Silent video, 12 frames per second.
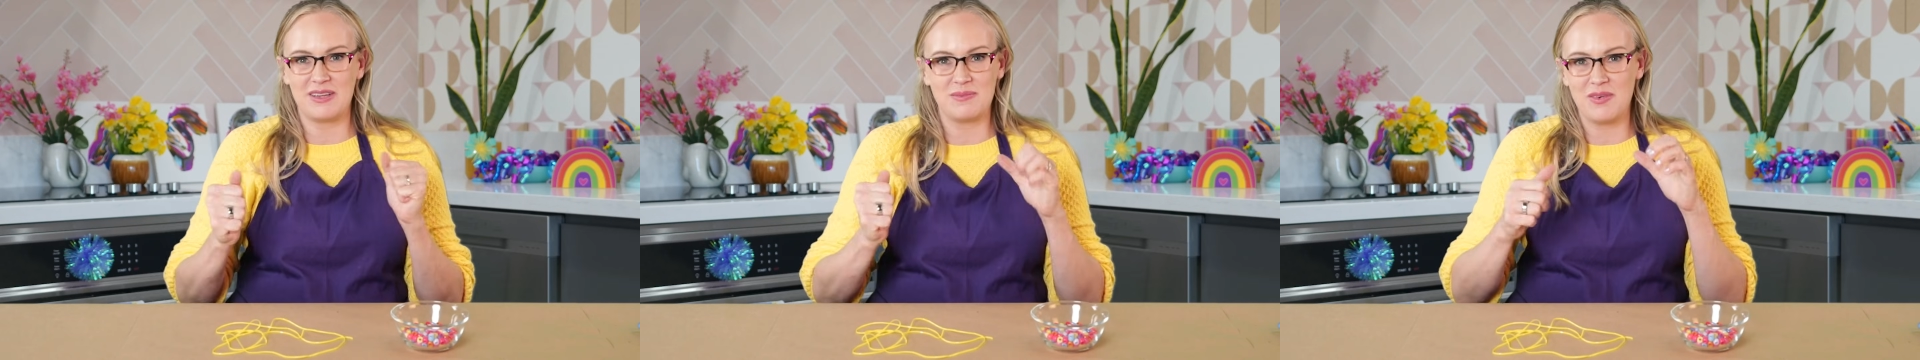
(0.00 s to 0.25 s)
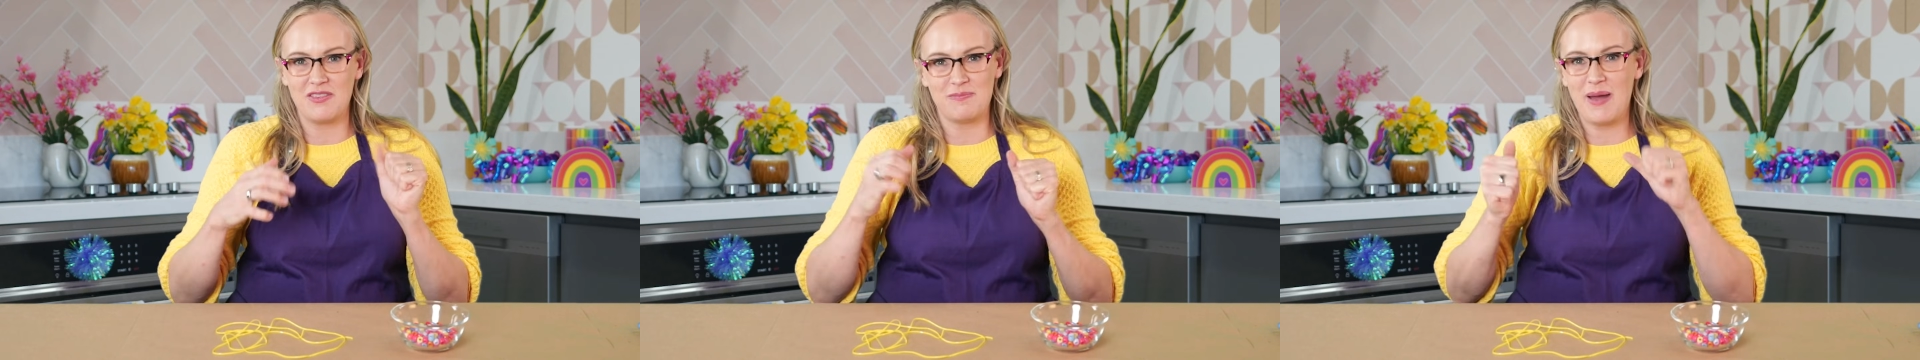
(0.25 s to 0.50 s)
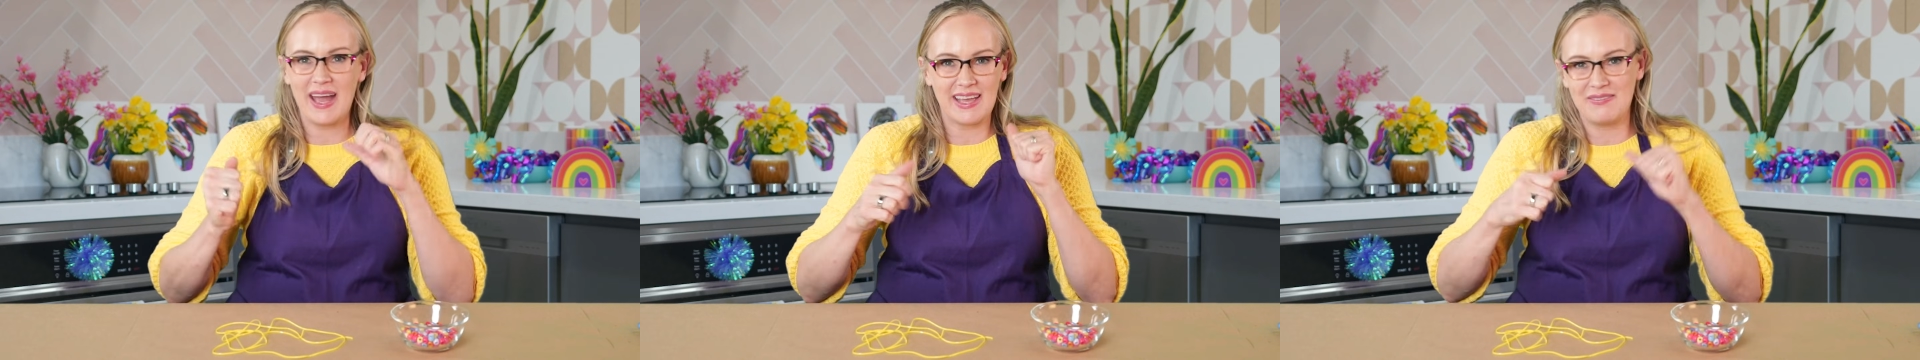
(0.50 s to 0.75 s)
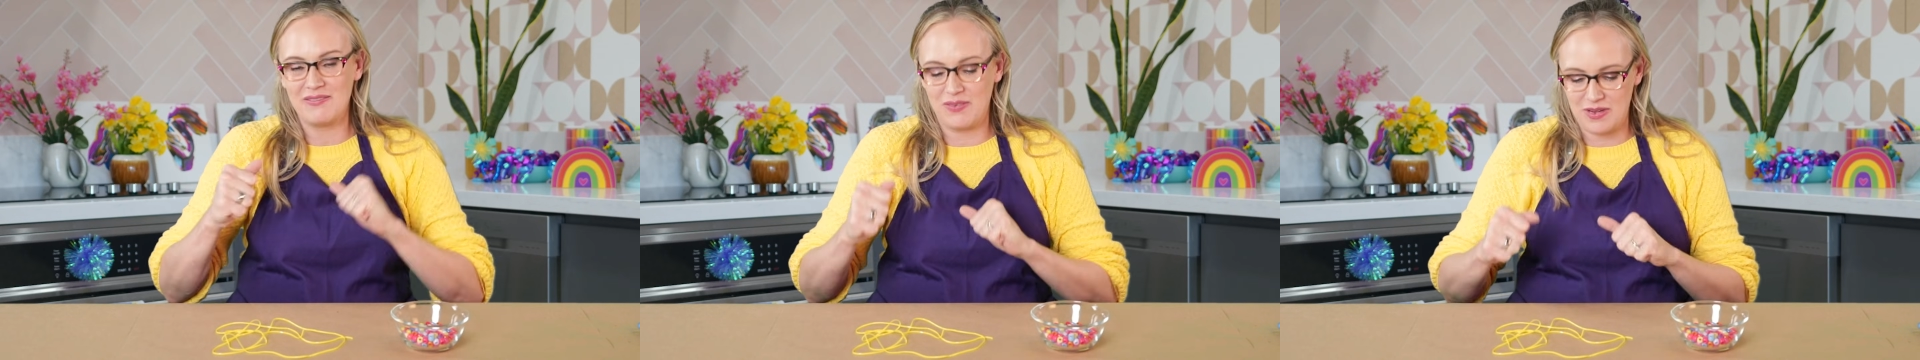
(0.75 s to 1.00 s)
and move back
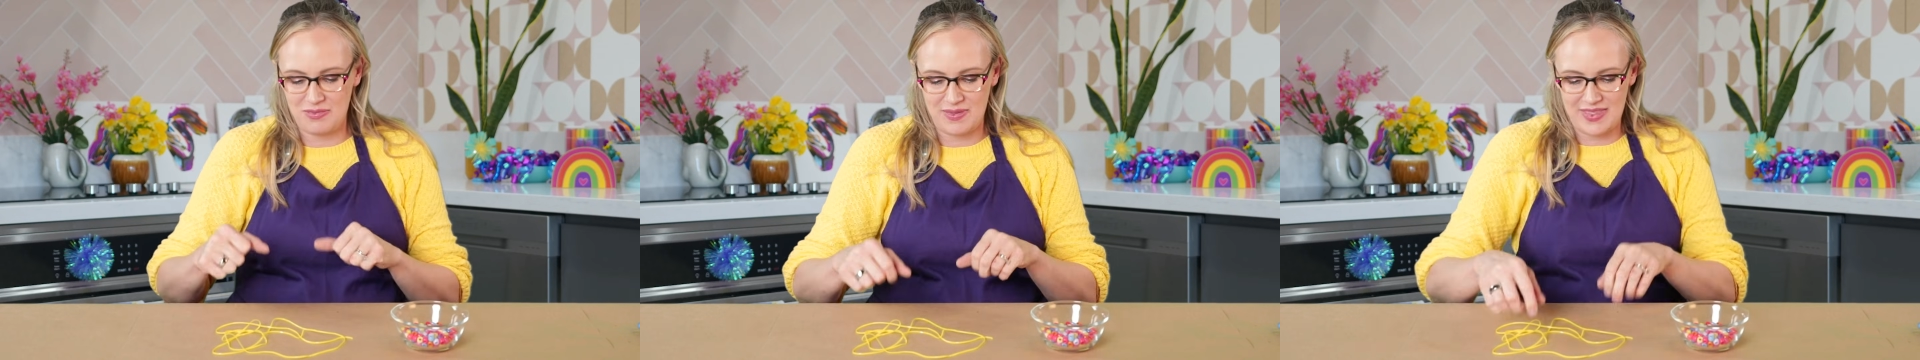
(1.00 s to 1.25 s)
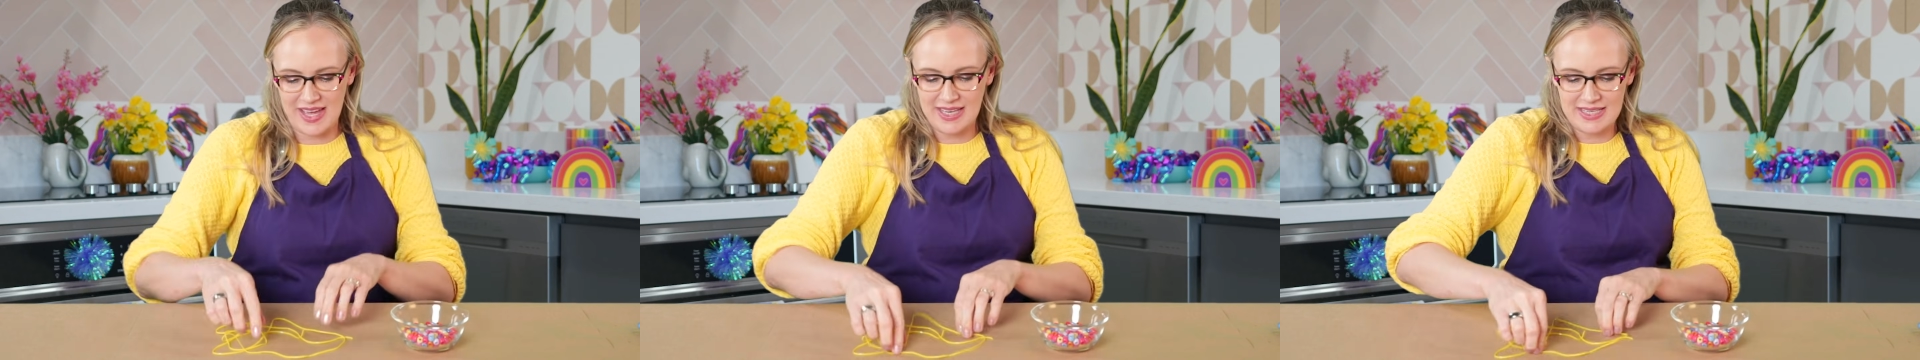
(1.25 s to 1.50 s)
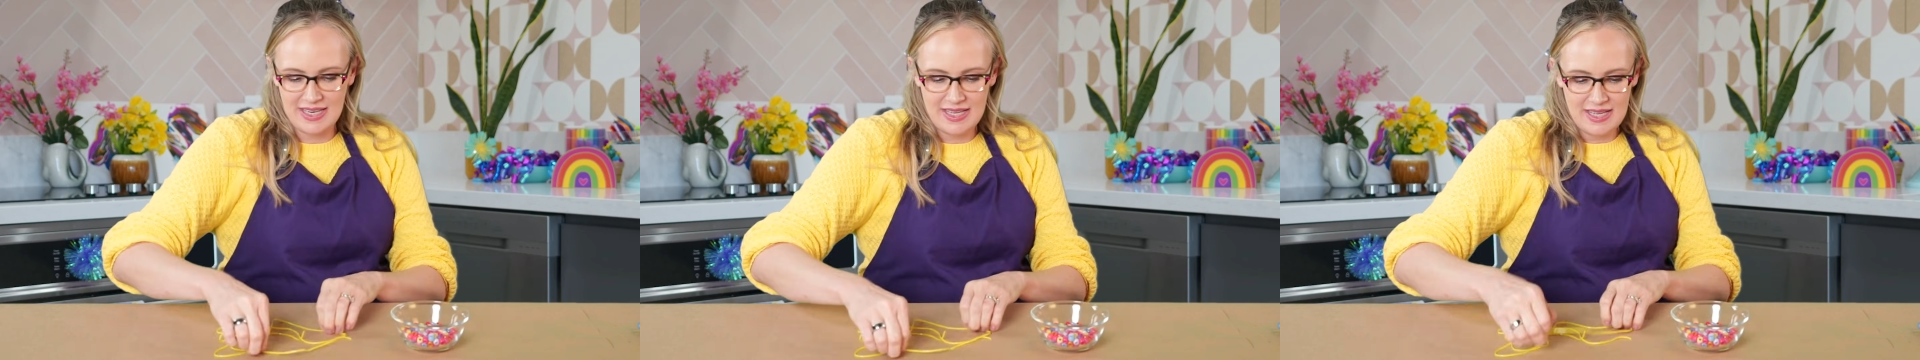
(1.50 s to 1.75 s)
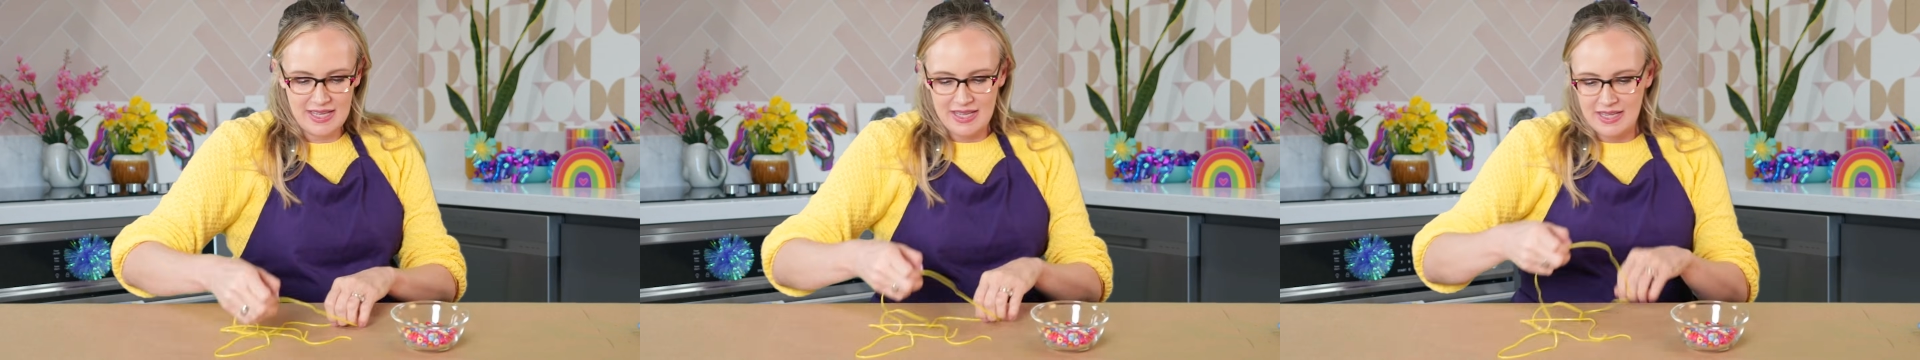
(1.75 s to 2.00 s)
and forth with it.
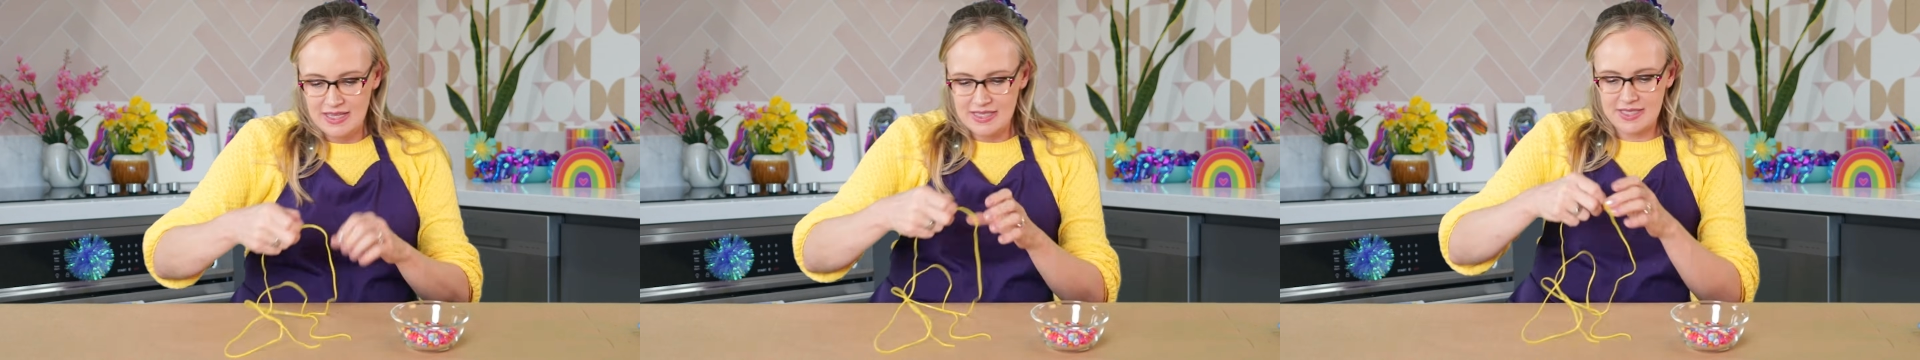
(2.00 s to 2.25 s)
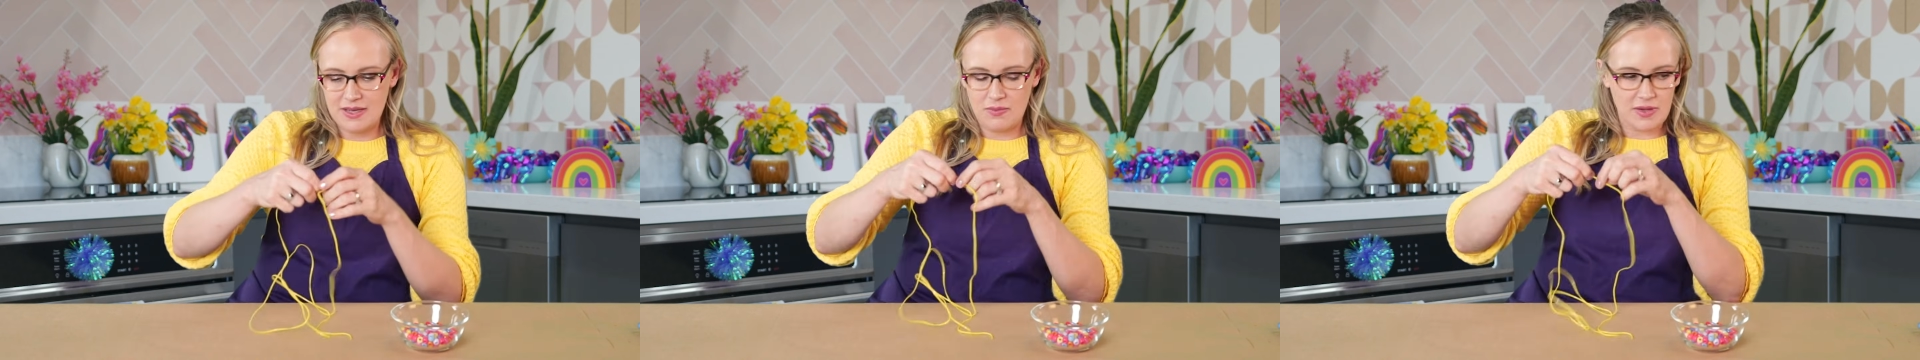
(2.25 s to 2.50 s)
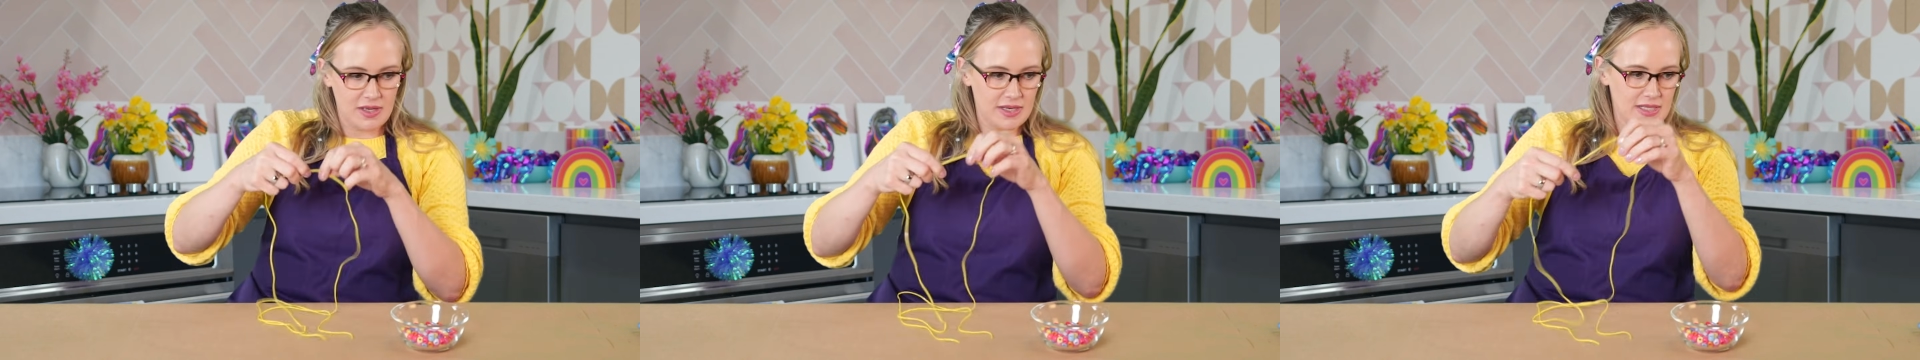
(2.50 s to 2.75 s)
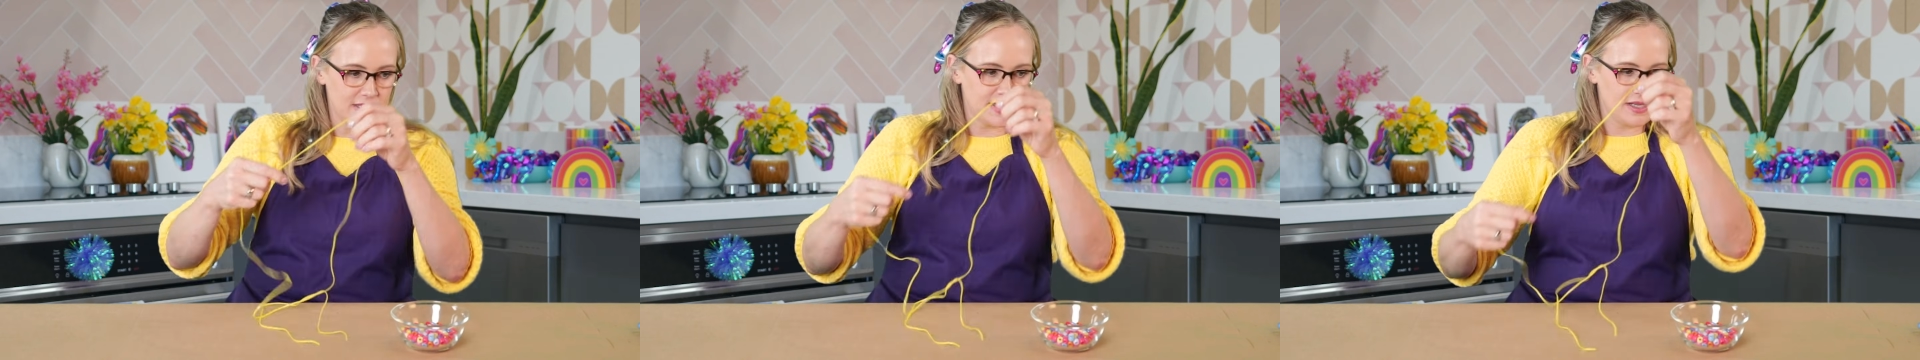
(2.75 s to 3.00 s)
So we're going
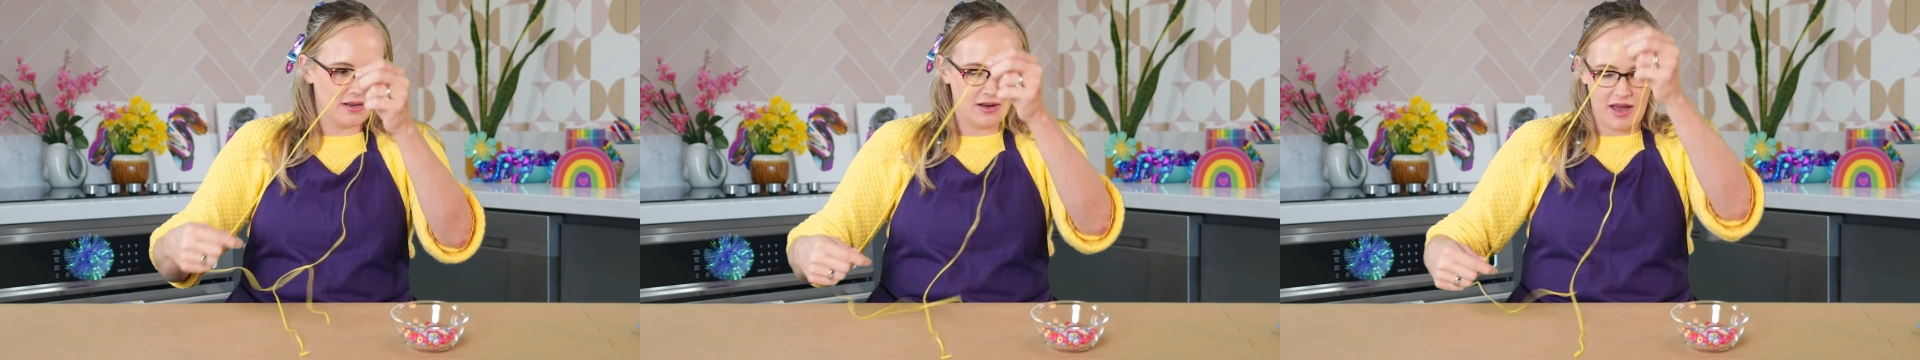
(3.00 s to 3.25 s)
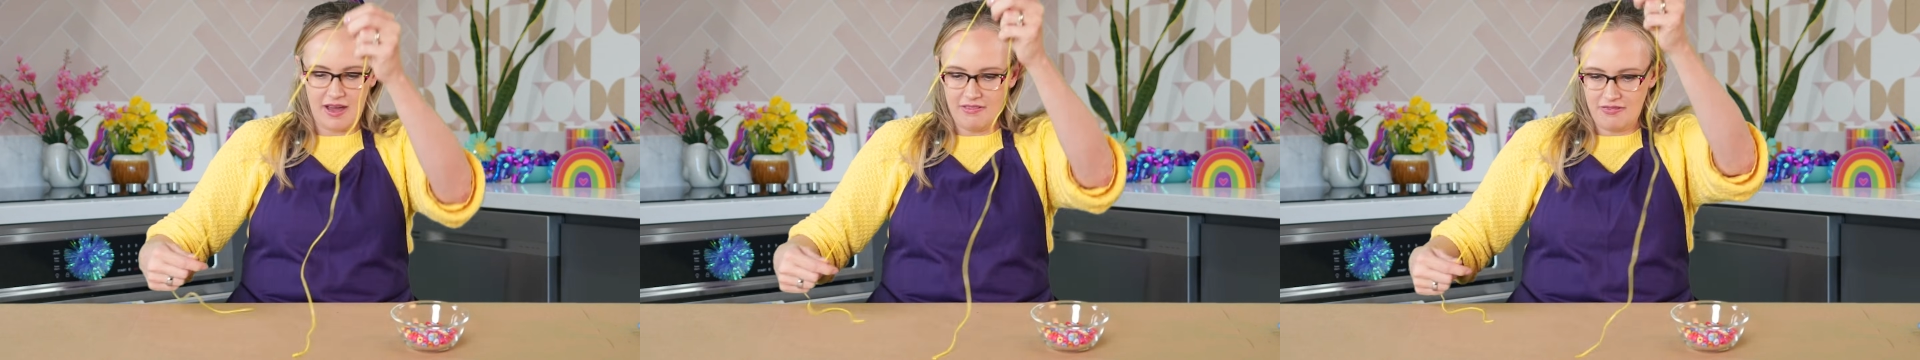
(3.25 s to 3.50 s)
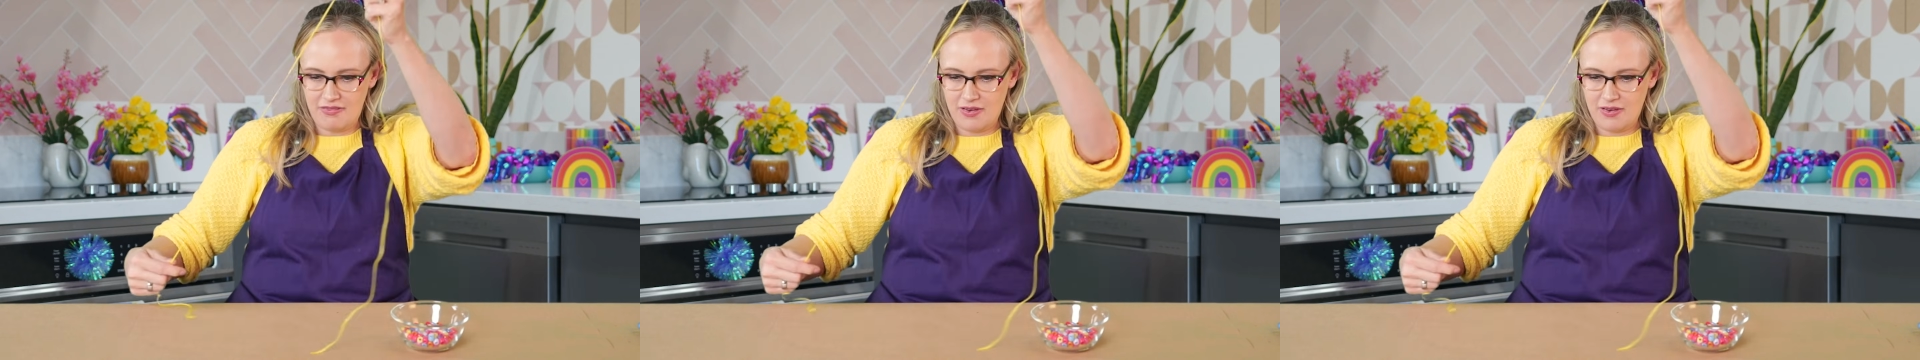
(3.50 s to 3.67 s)
to start off